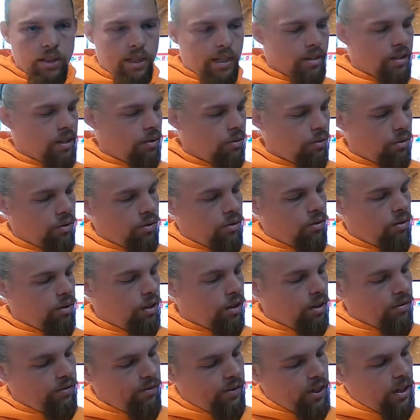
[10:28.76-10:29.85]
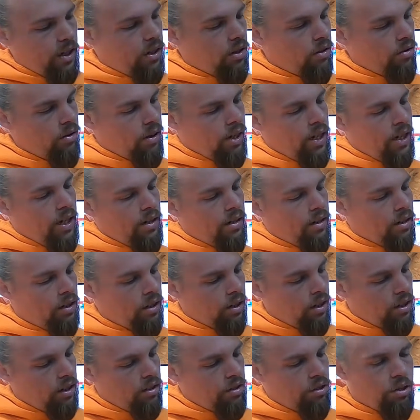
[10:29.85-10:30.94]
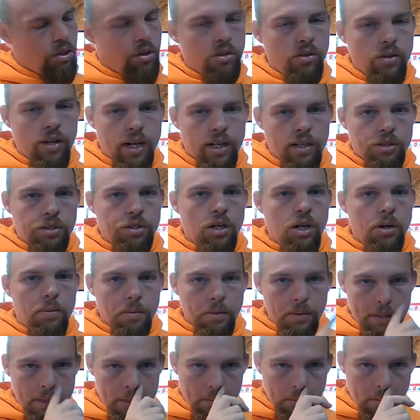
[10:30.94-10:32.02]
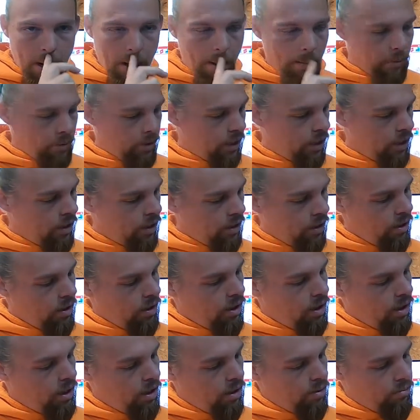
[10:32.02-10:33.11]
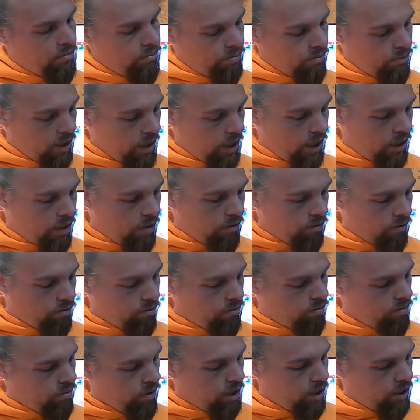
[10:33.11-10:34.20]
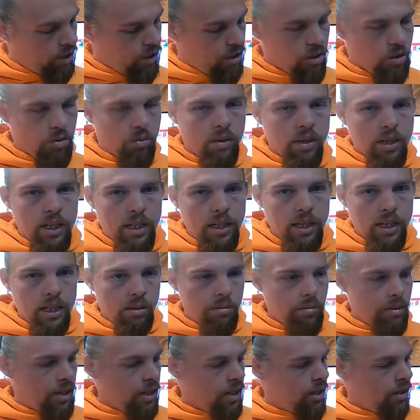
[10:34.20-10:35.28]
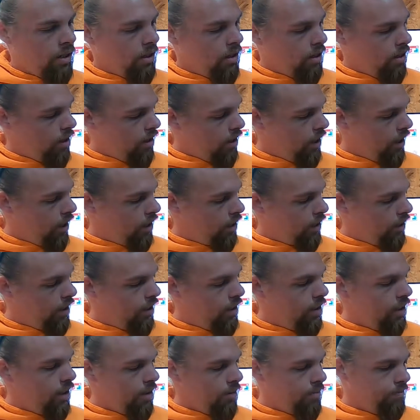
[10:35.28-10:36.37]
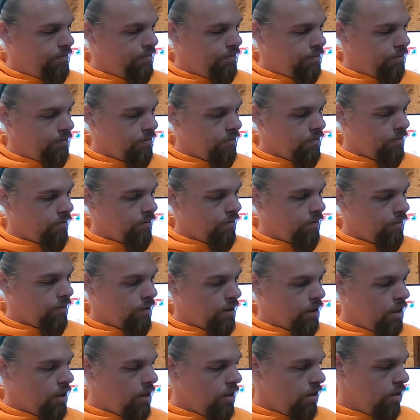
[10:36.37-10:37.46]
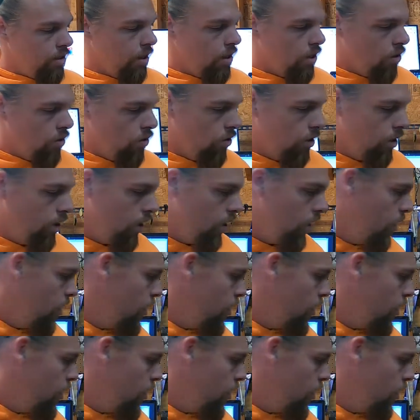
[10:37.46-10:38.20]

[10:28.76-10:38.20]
like I said, we'll do another video and show you how to sharpen these properly and get these to where they need to be and cleaned up. So